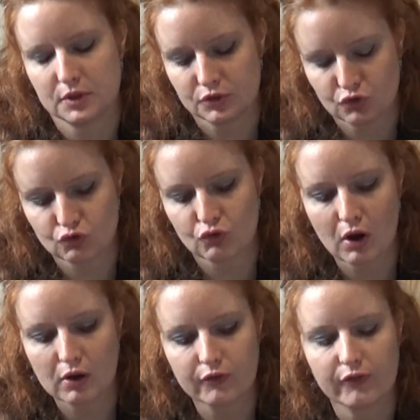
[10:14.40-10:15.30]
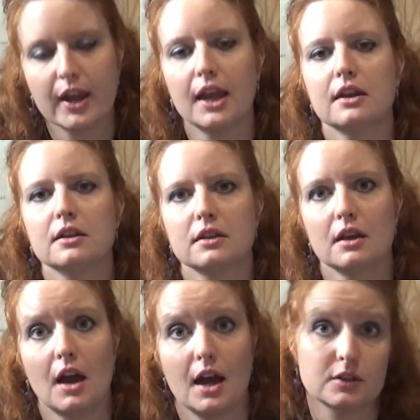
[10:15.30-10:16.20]
strong faith,
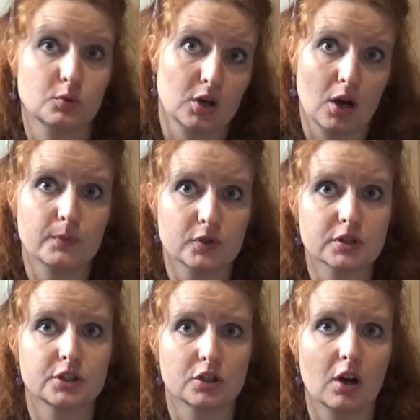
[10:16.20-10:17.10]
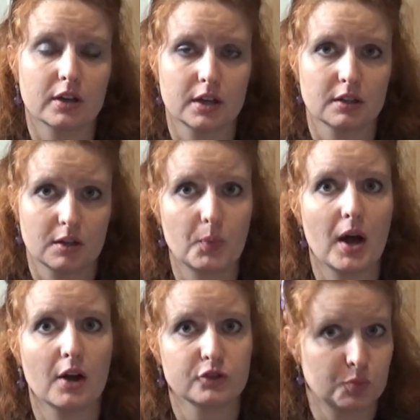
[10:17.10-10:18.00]
and we're obviously talking
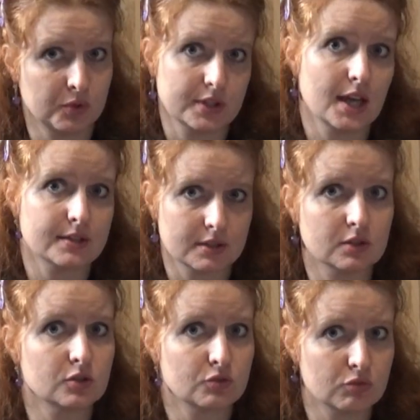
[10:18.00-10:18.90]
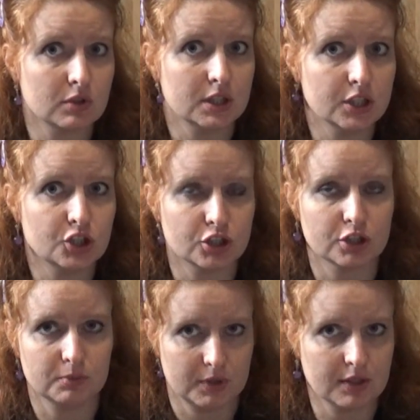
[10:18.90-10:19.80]
about Protestant
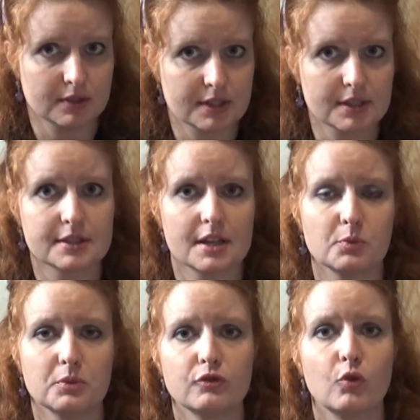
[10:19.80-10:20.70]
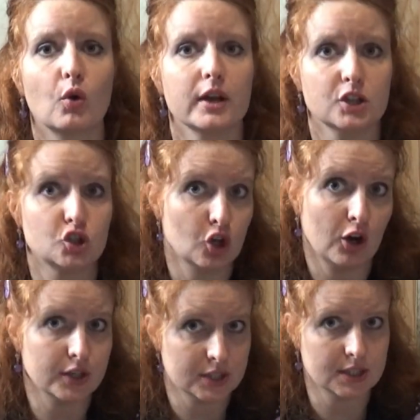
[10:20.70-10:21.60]
religion because, as I said before, he
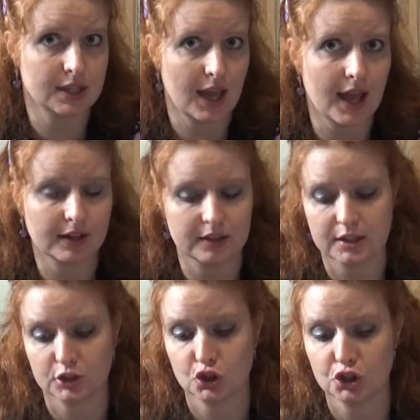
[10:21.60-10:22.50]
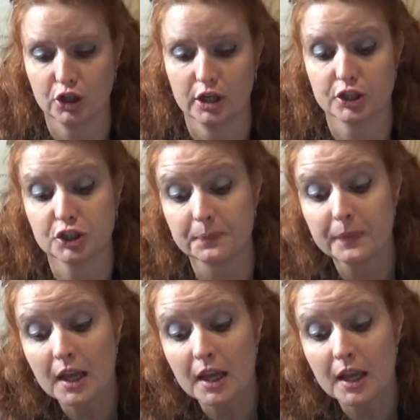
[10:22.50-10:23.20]
joined the Anglican Church.